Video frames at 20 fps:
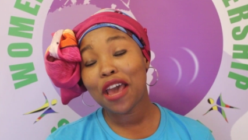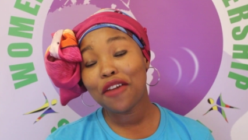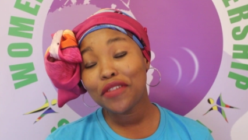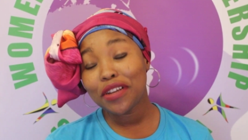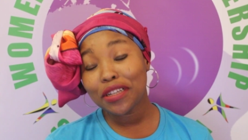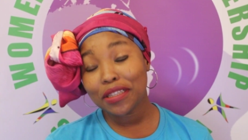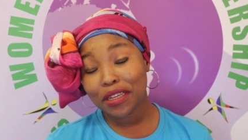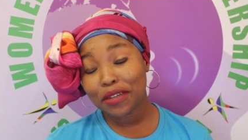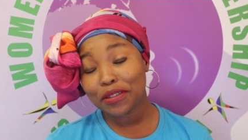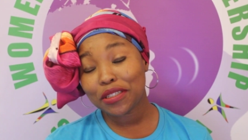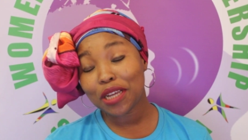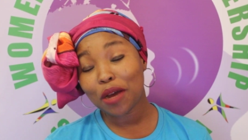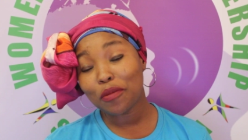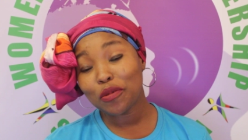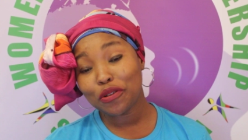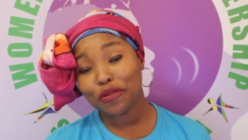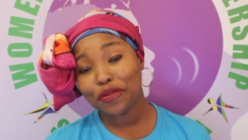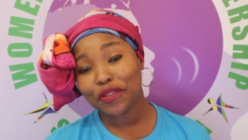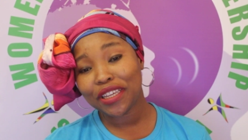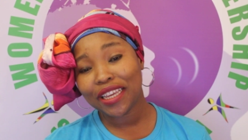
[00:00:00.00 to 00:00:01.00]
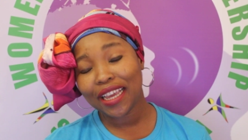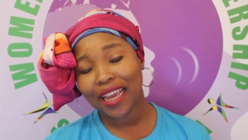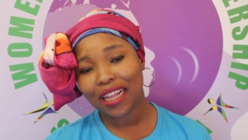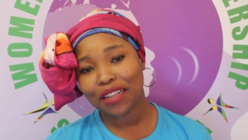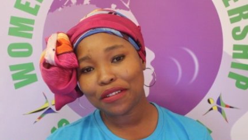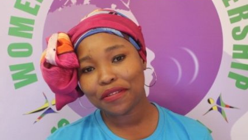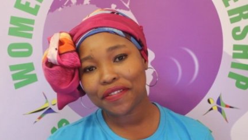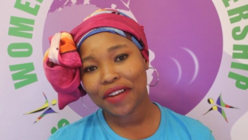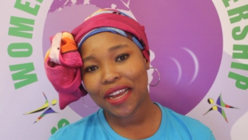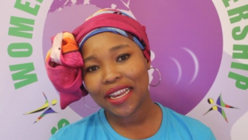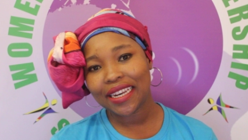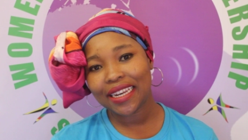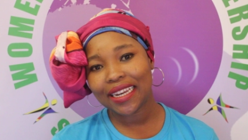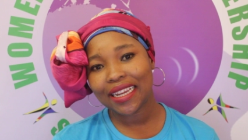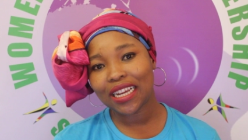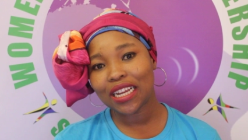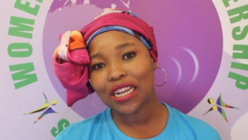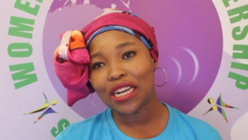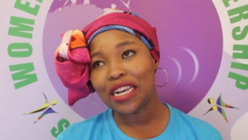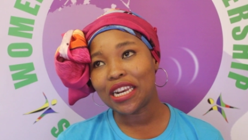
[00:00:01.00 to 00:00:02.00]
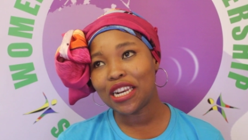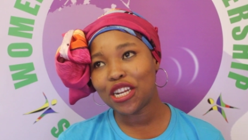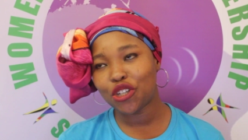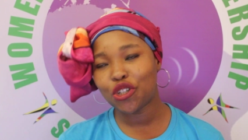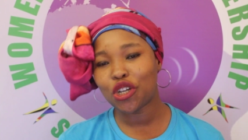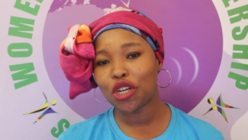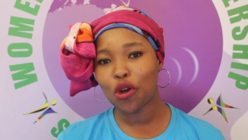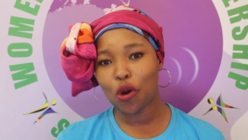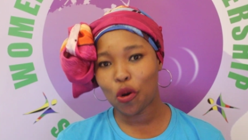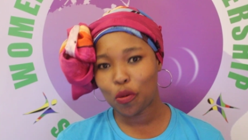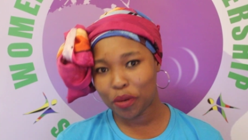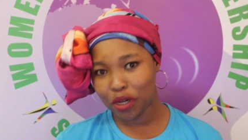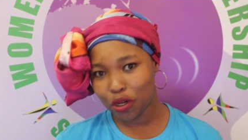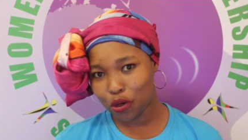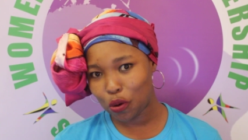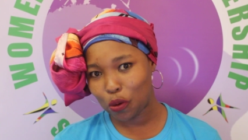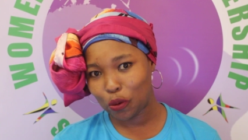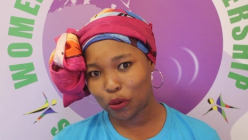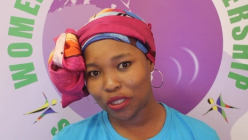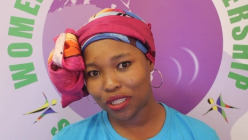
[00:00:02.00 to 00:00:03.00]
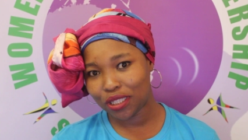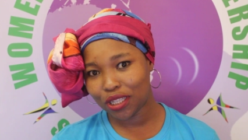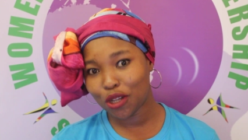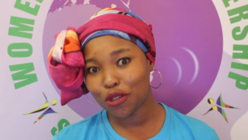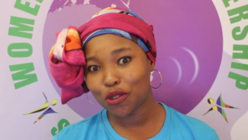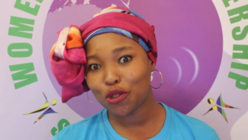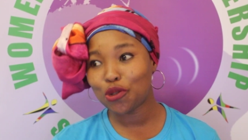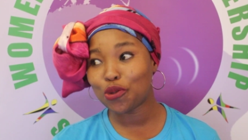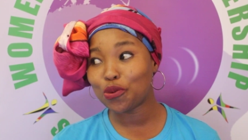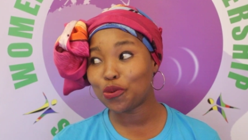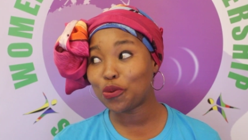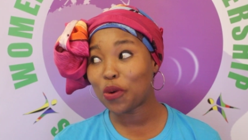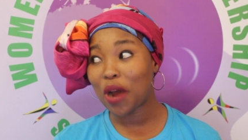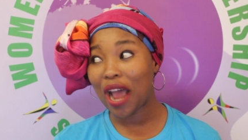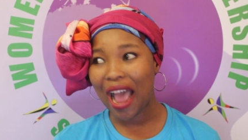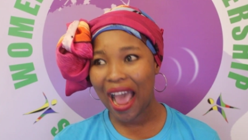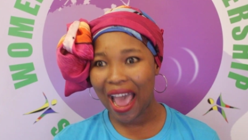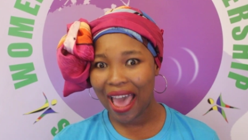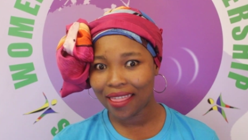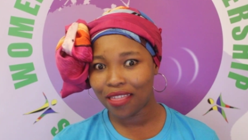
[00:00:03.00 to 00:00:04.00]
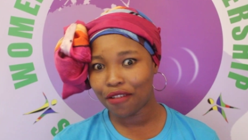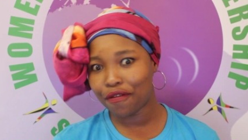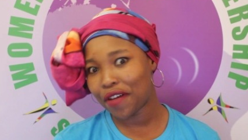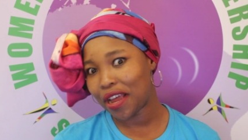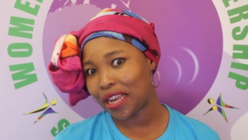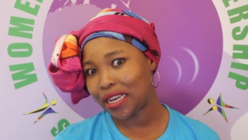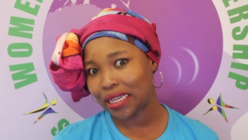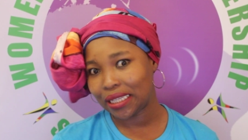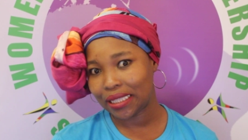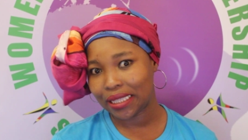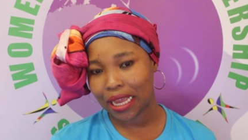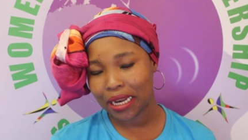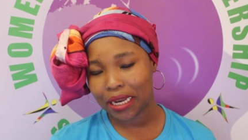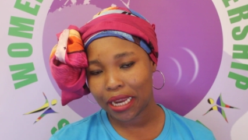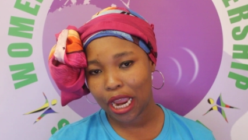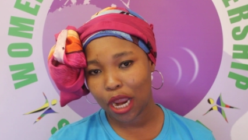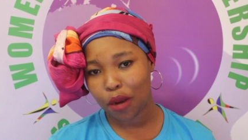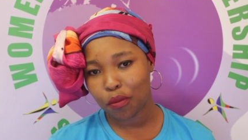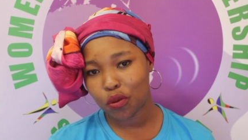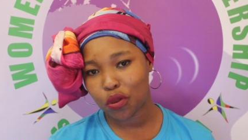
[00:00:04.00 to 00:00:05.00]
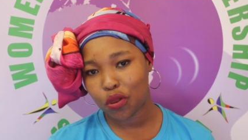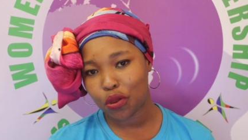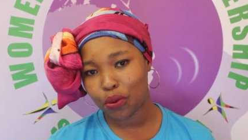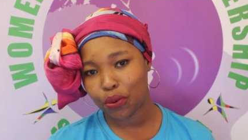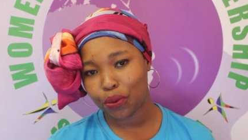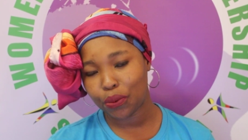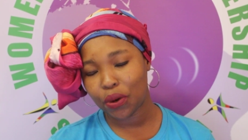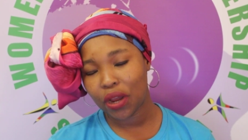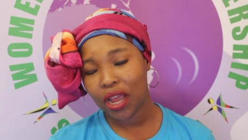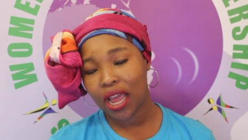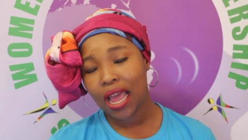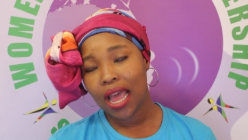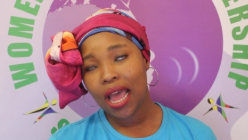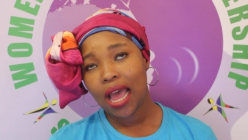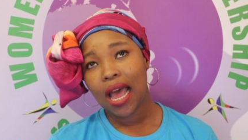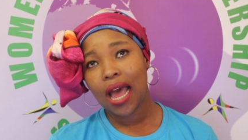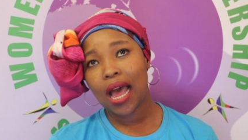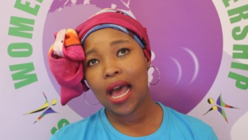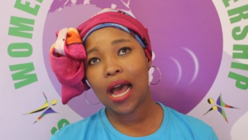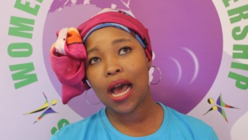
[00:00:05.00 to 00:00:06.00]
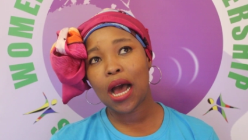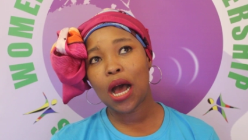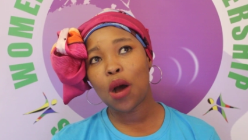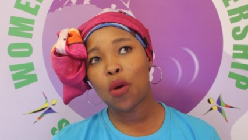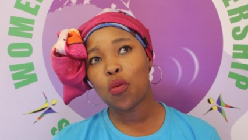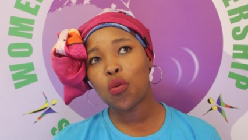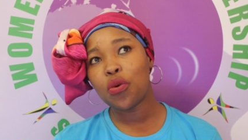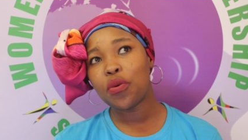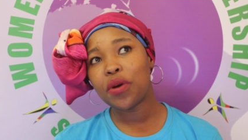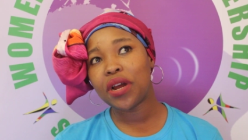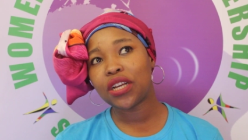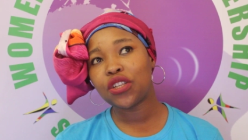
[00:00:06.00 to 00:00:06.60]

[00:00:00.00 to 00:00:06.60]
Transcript: having the WVL funding literally opened doors to other fundings that came through. Uh, we were